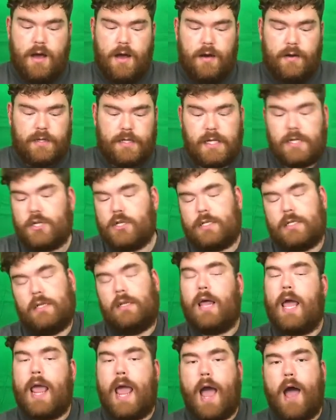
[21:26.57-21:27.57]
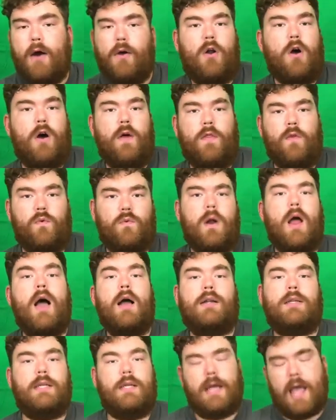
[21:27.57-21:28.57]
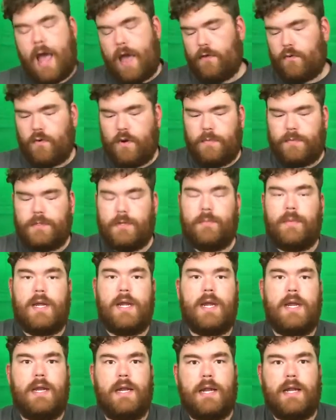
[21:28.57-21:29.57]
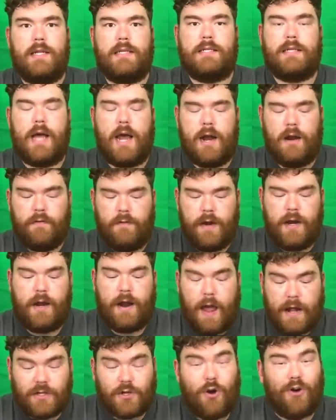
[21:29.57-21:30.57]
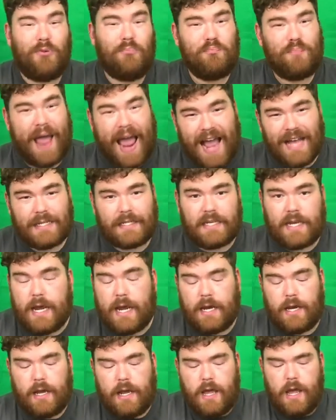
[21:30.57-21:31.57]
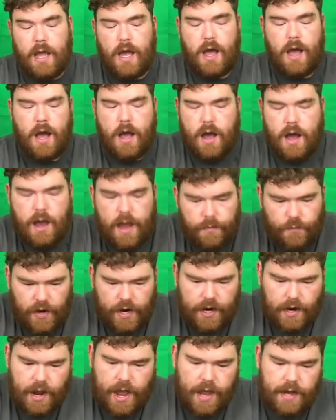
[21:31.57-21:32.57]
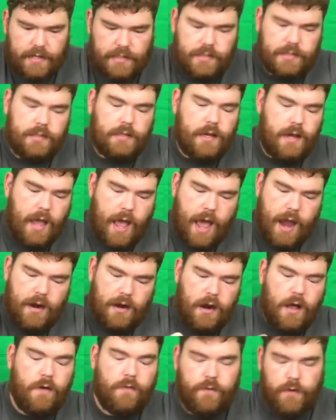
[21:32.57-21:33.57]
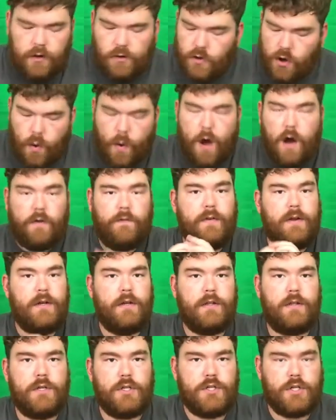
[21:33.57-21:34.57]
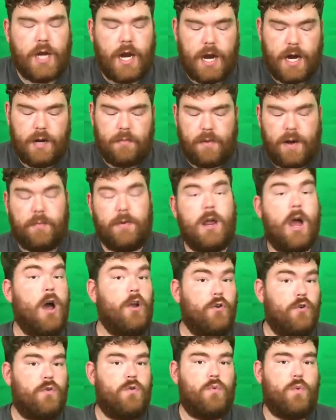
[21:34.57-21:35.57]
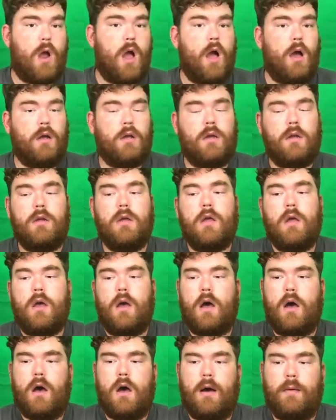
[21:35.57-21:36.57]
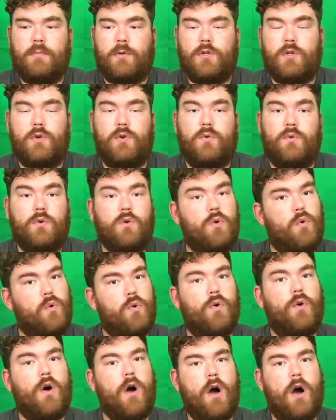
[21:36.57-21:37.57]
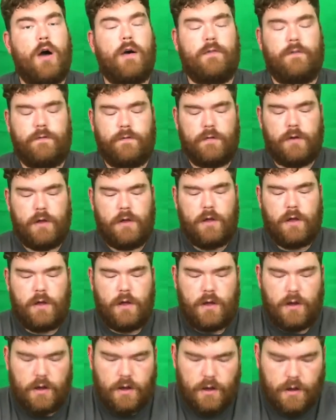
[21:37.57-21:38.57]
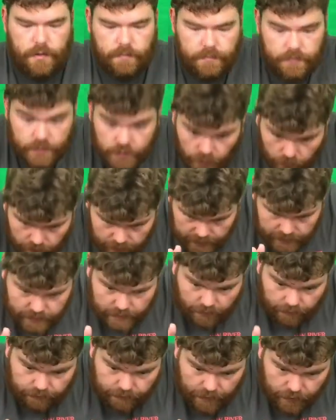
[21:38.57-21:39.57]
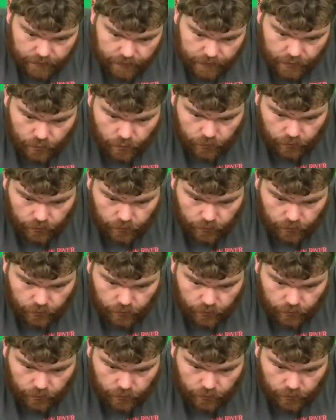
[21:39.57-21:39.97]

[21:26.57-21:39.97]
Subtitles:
to just lay out on the rock to gather up some heat inside of it. That's called basking. And when it has had enough, it'll go off into the shade, maybe under the rock, to cool off. So this is a very cool